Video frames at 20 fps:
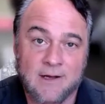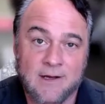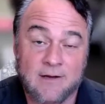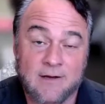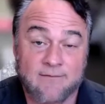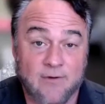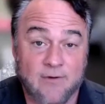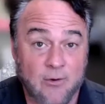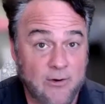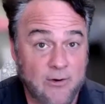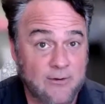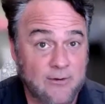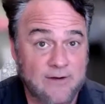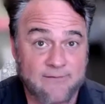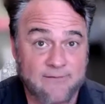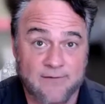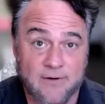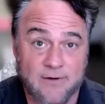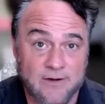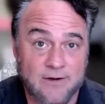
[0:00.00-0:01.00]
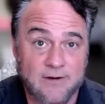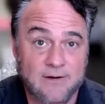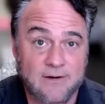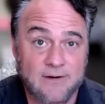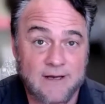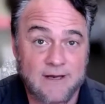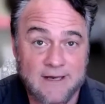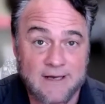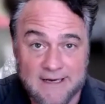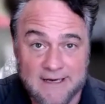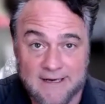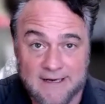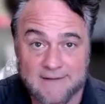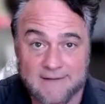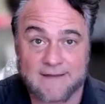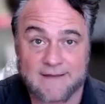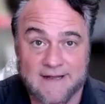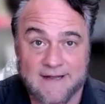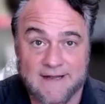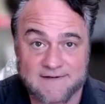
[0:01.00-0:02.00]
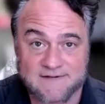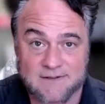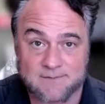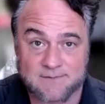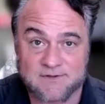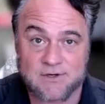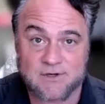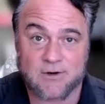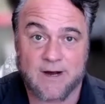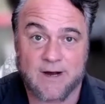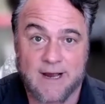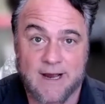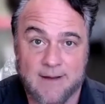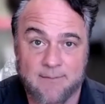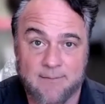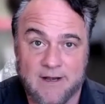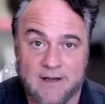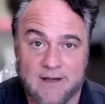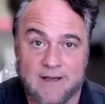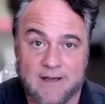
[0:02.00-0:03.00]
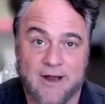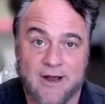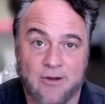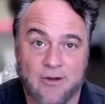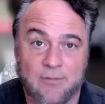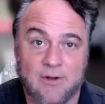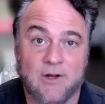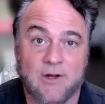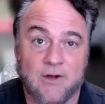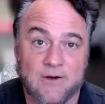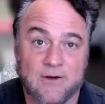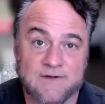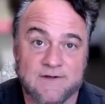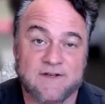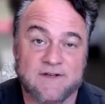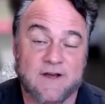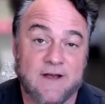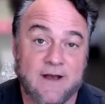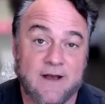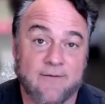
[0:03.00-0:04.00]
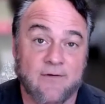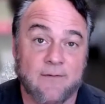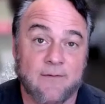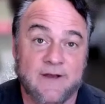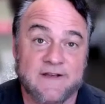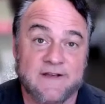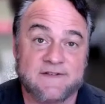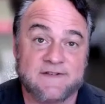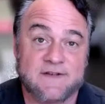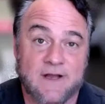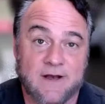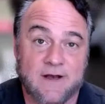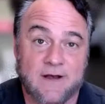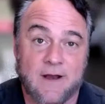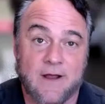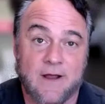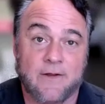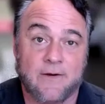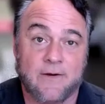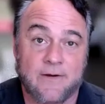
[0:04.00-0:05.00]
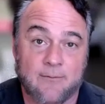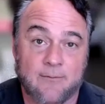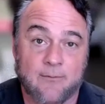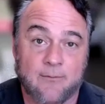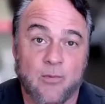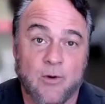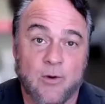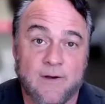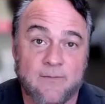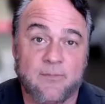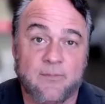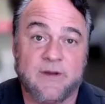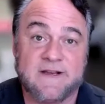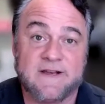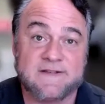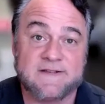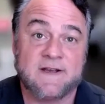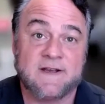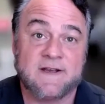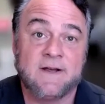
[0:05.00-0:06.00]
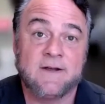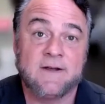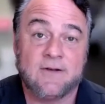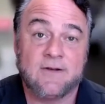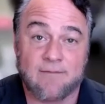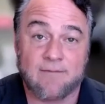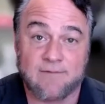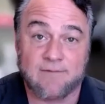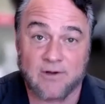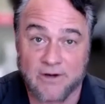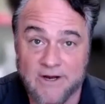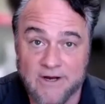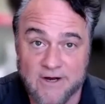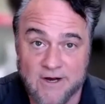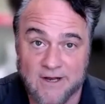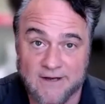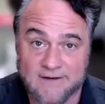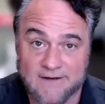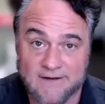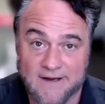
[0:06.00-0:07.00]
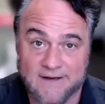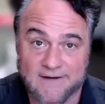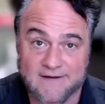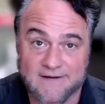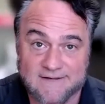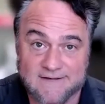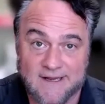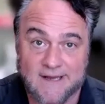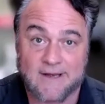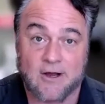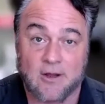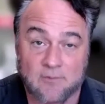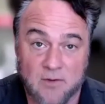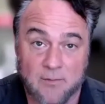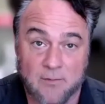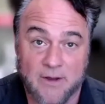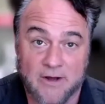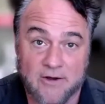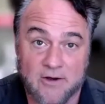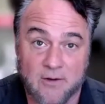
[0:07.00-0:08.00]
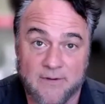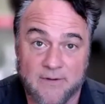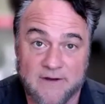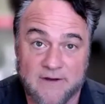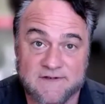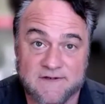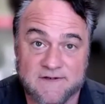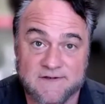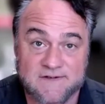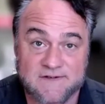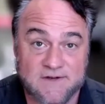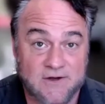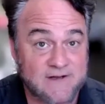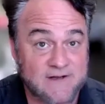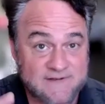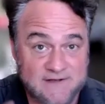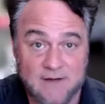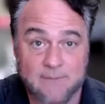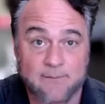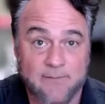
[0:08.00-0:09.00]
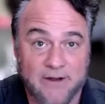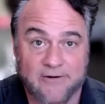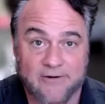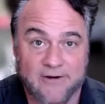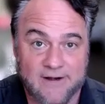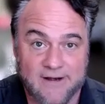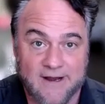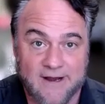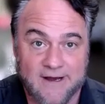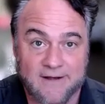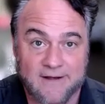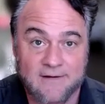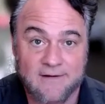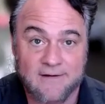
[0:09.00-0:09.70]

Before we go any further, hit that subscribe button down below so you never miss another important piece of learning content designed to help you better your business so you can sleep better at night.